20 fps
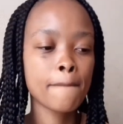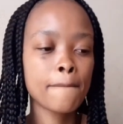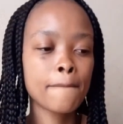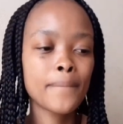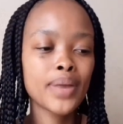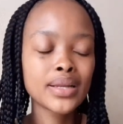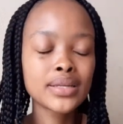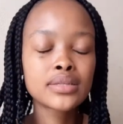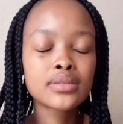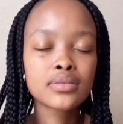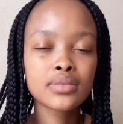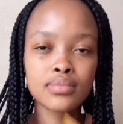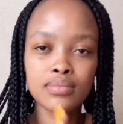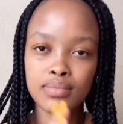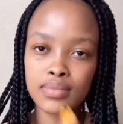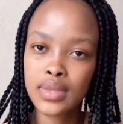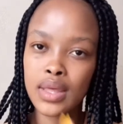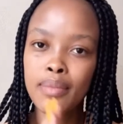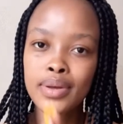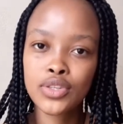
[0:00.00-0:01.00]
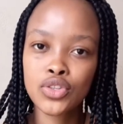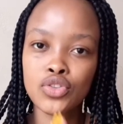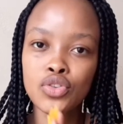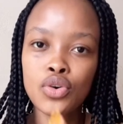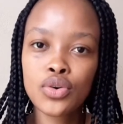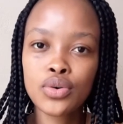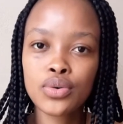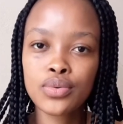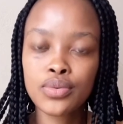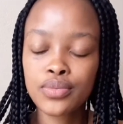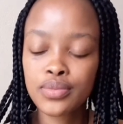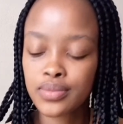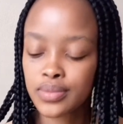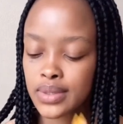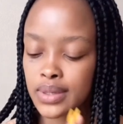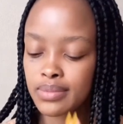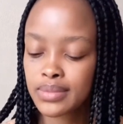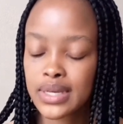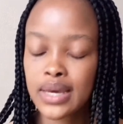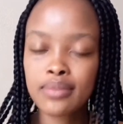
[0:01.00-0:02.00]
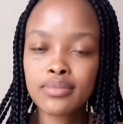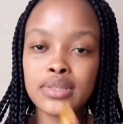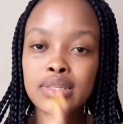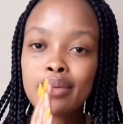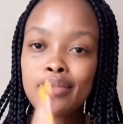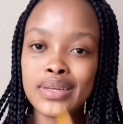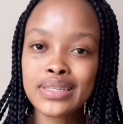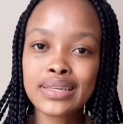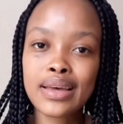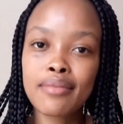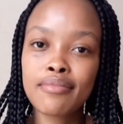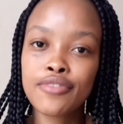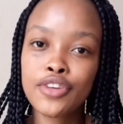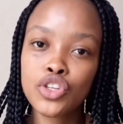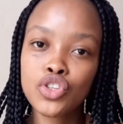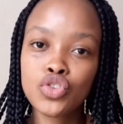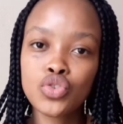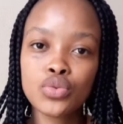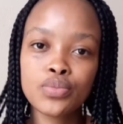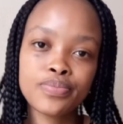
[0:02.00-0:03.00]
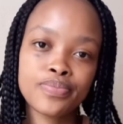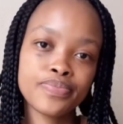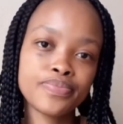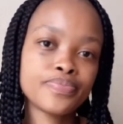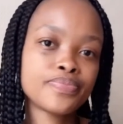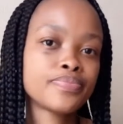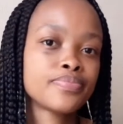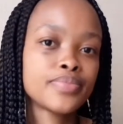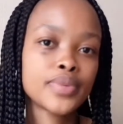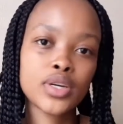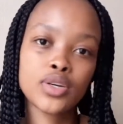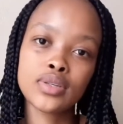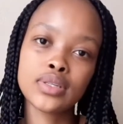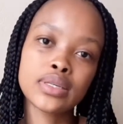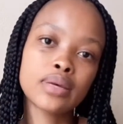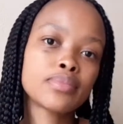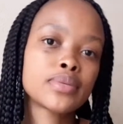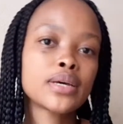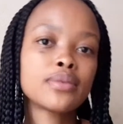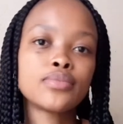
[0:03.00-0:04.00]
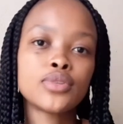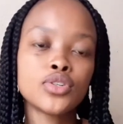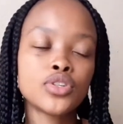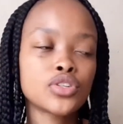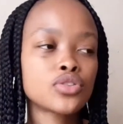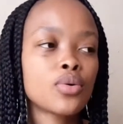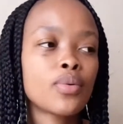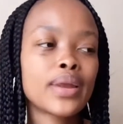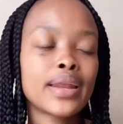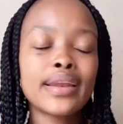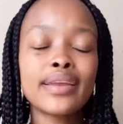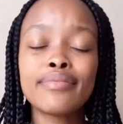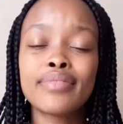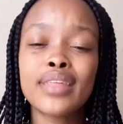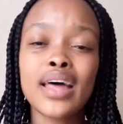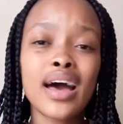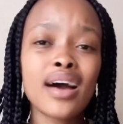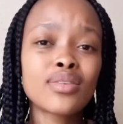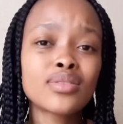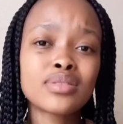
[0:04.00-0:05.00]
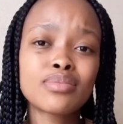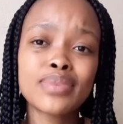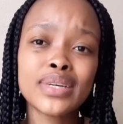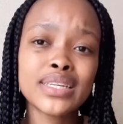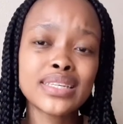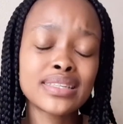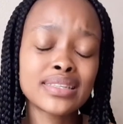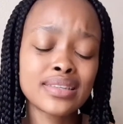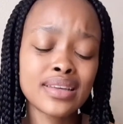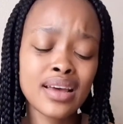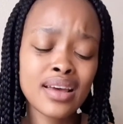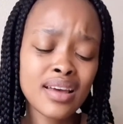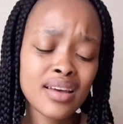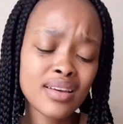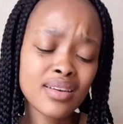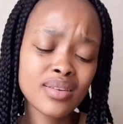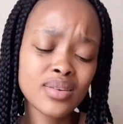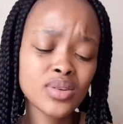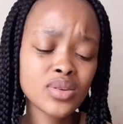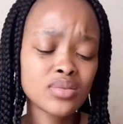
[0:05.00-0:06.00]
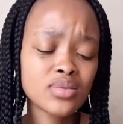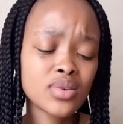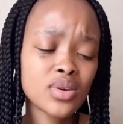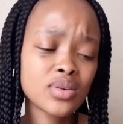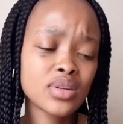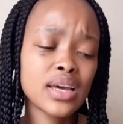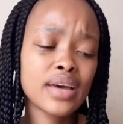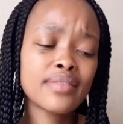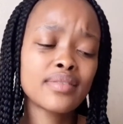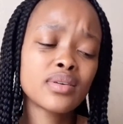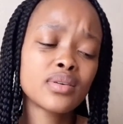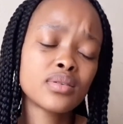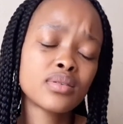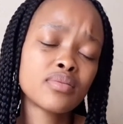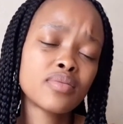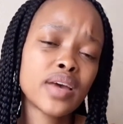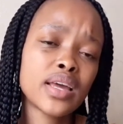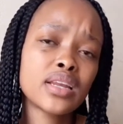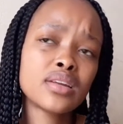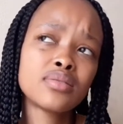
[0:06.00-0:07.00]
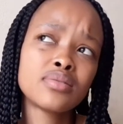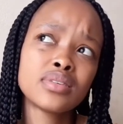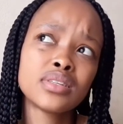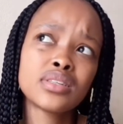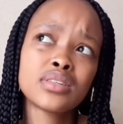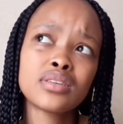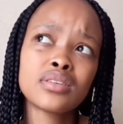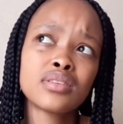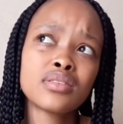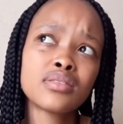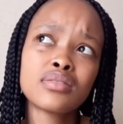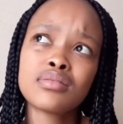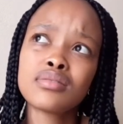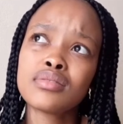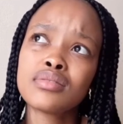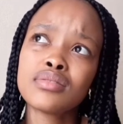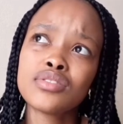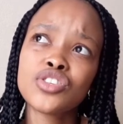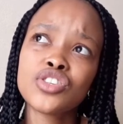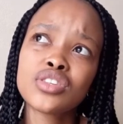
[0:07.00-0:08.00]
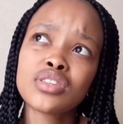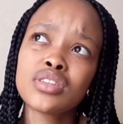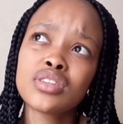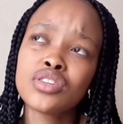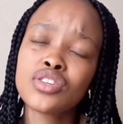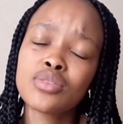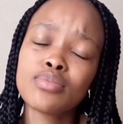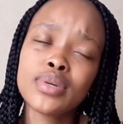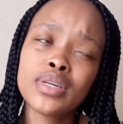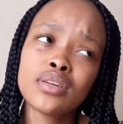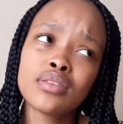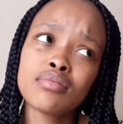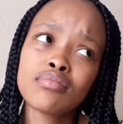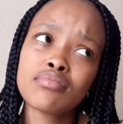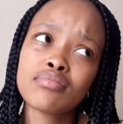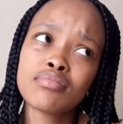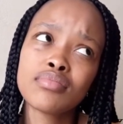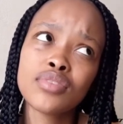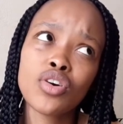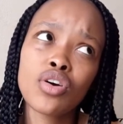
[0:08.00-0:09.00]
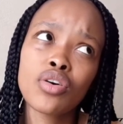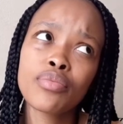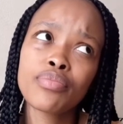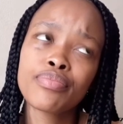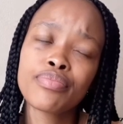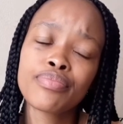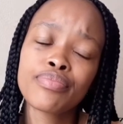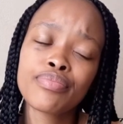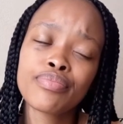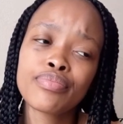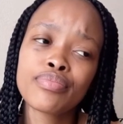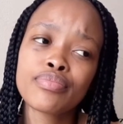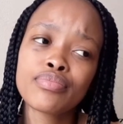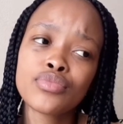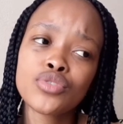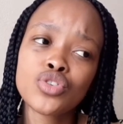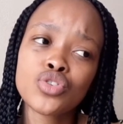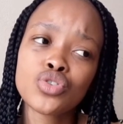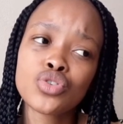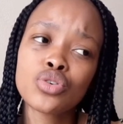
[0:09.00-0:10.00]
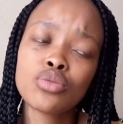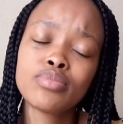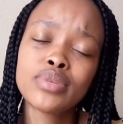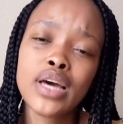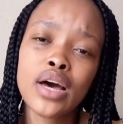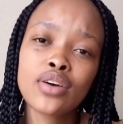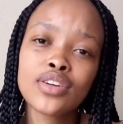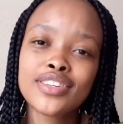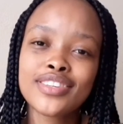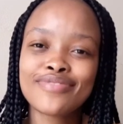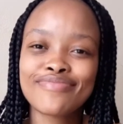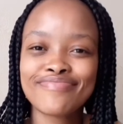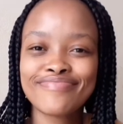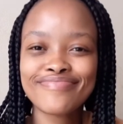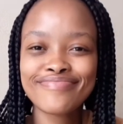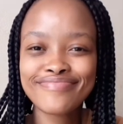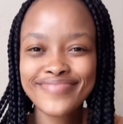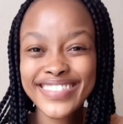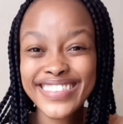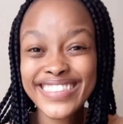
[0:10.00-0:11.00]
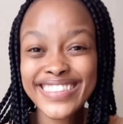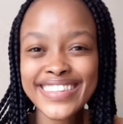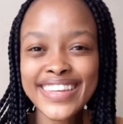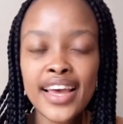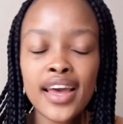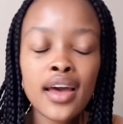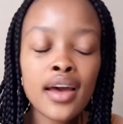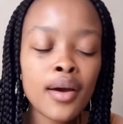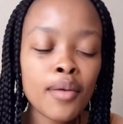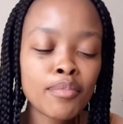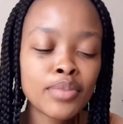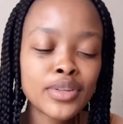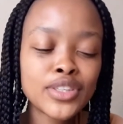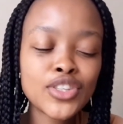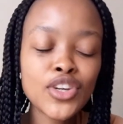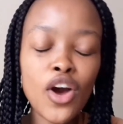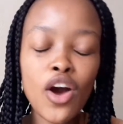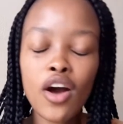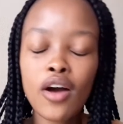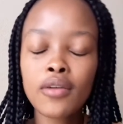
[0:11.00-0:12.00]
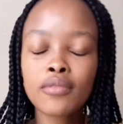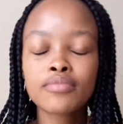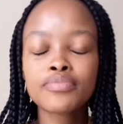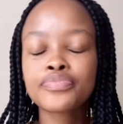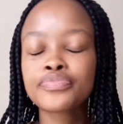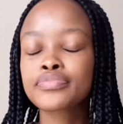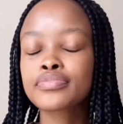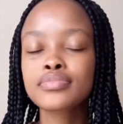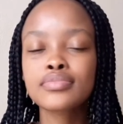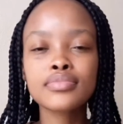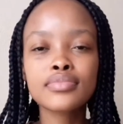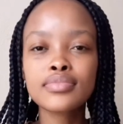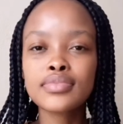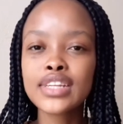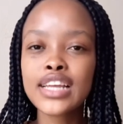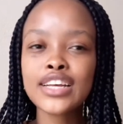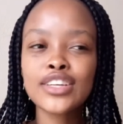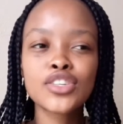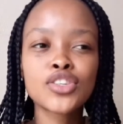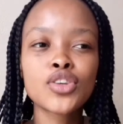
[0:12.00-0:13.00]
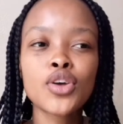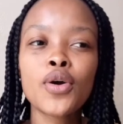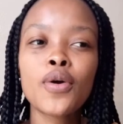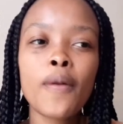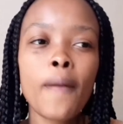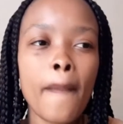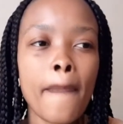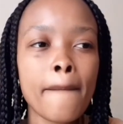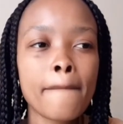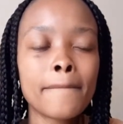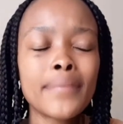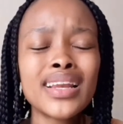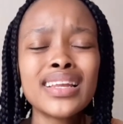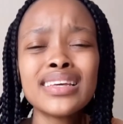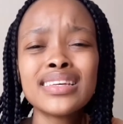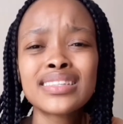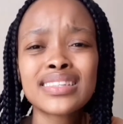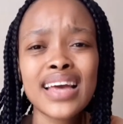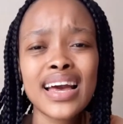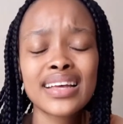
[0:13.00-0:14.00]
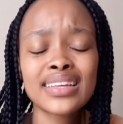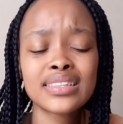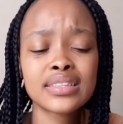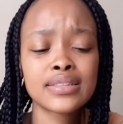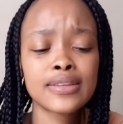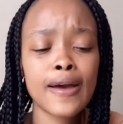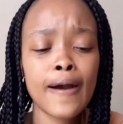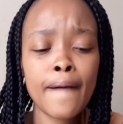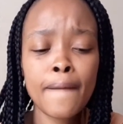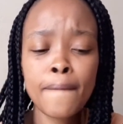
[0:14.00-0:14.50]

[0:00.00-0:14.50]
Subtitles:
but they must know, sometimes they must comfort you, because sometimes you just don't want to leave the house because you don't have a valid reason. You just need to be, yeah, scooped out. But yeah, so please guys,